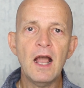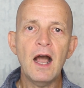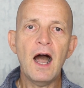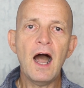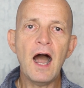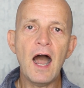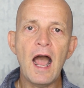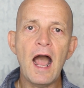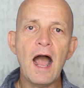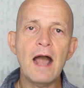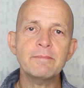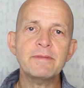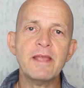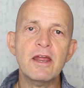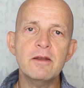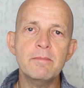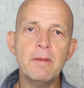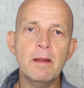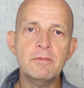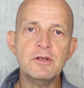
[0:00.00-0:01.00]
Hi, I'm
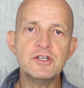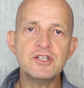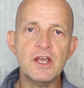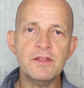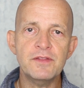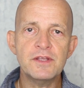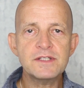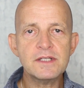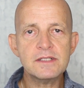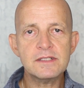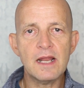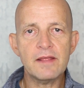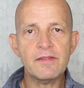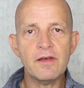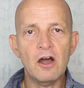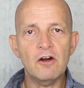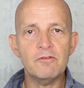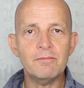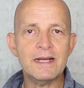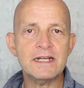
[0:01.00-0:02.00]
Gary Bembridge, and this is another
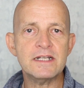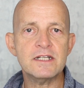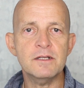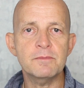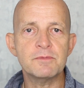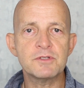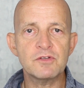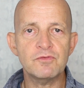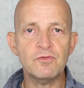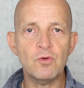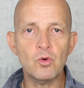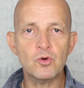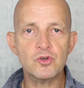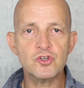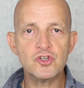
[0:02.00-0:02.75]
of my tips for